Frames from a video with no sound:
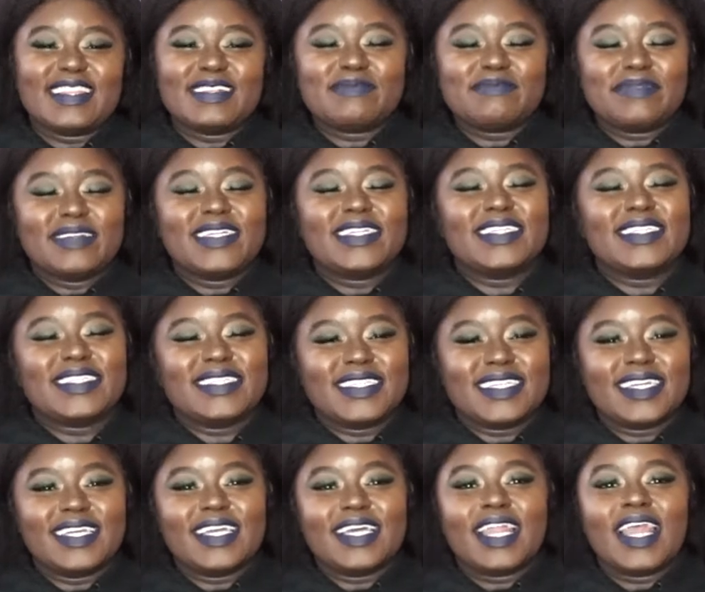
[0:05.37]
The Pretty
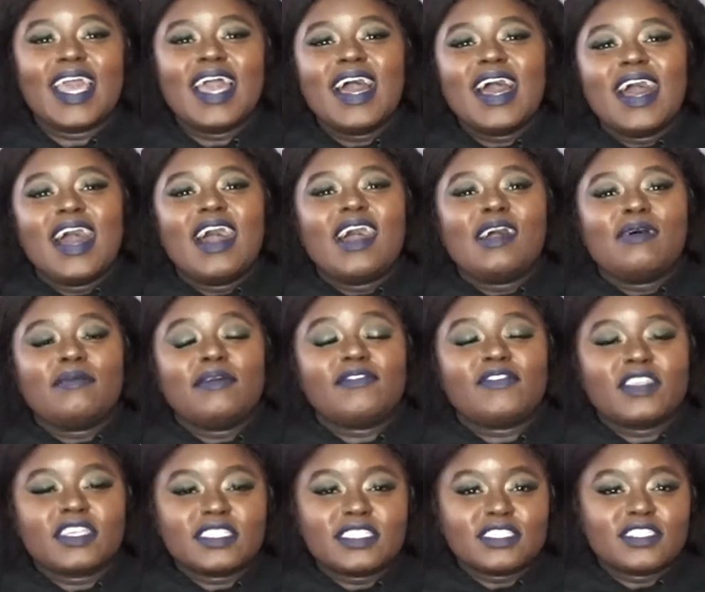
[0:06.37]
Snead. If
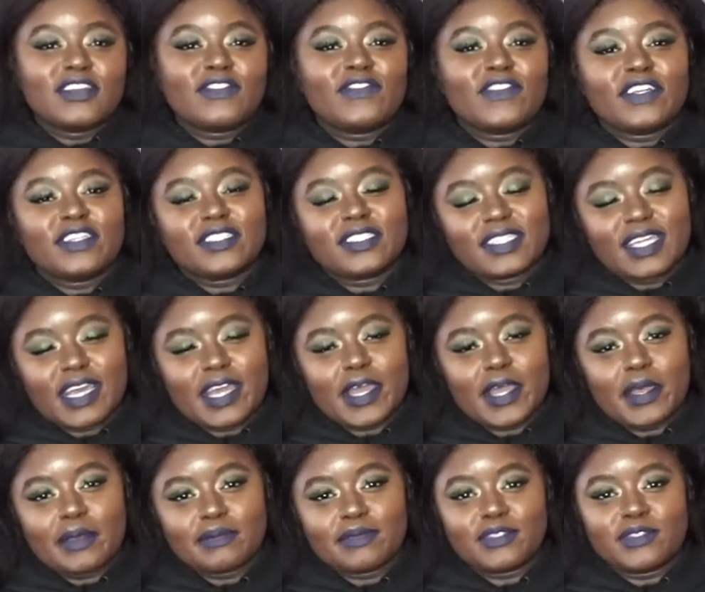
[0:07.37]
this is your first
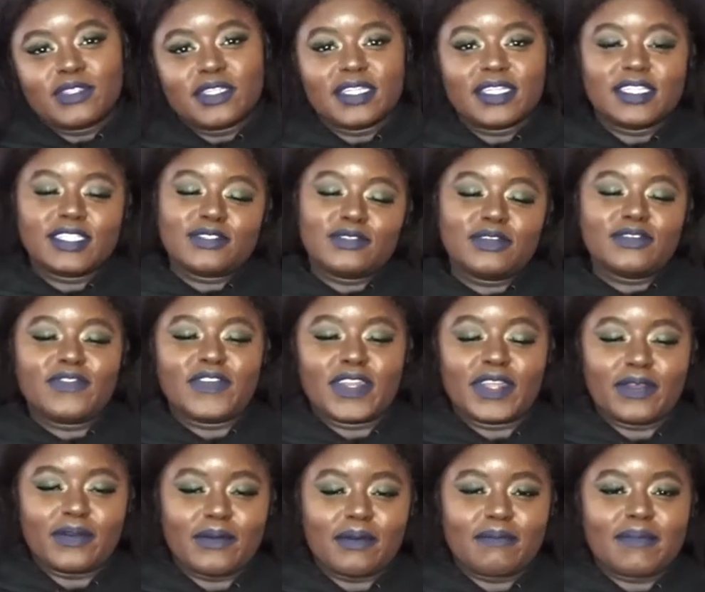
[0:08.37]
time tuning into a
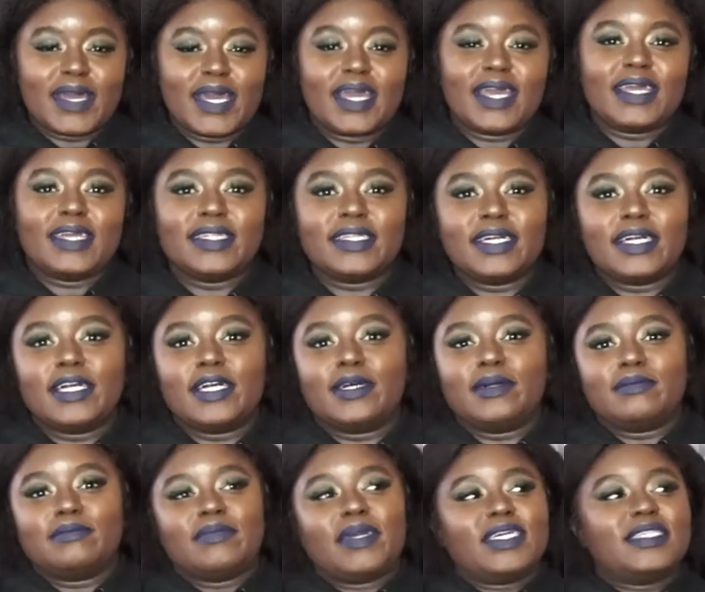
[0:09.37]
video of mine,
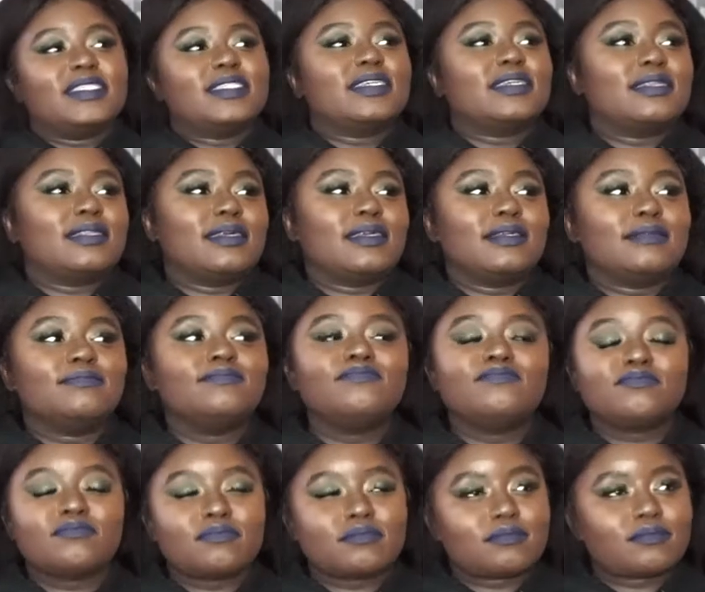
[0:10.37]
basically
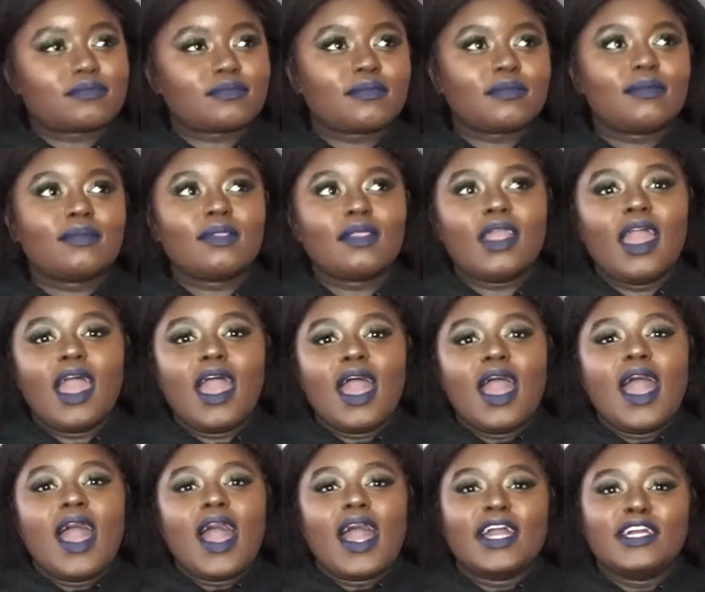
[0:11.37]

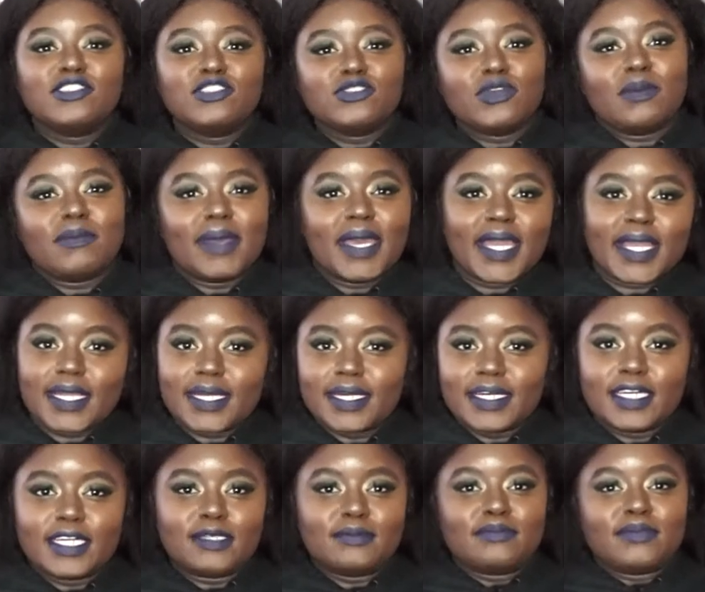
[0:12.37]
I enjoy
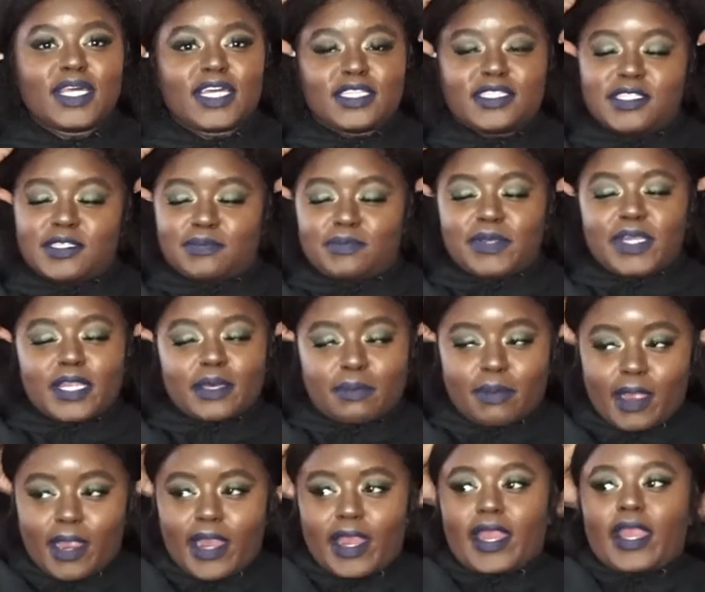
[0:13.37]
makeup. That's the pretty
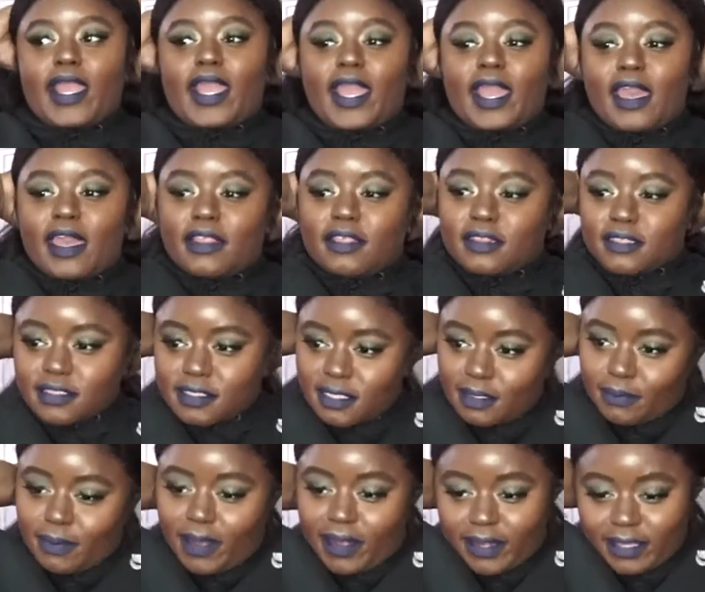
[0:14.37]
part, and the
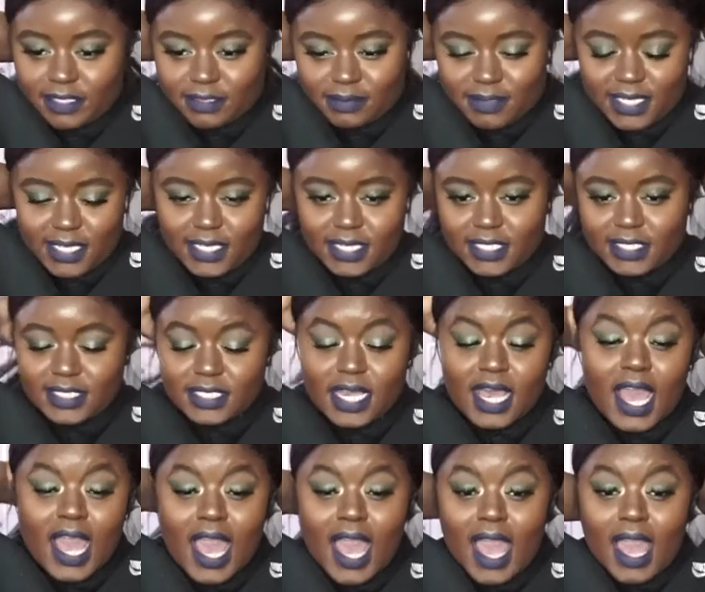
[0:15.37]
sneak part is because
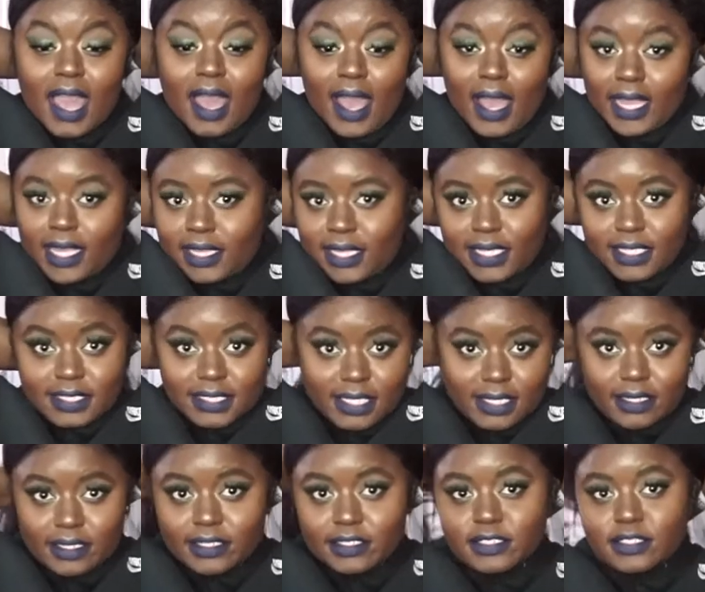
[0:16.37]
I collect
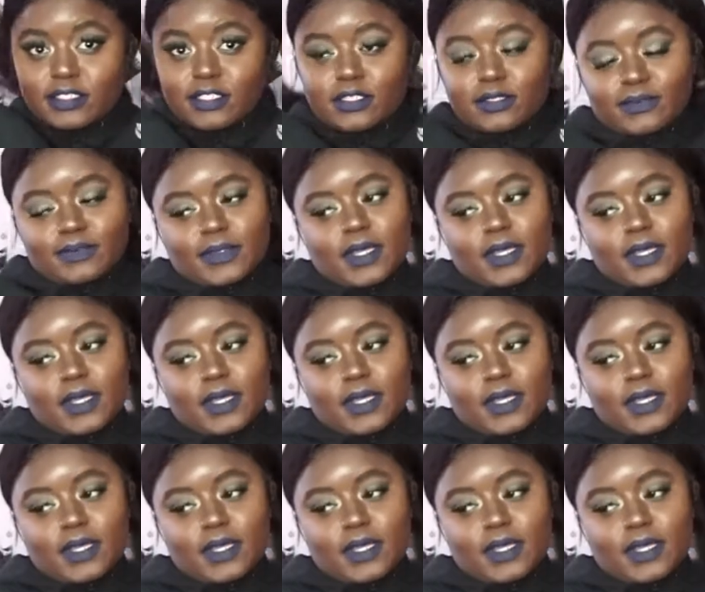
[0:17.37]
sneakers.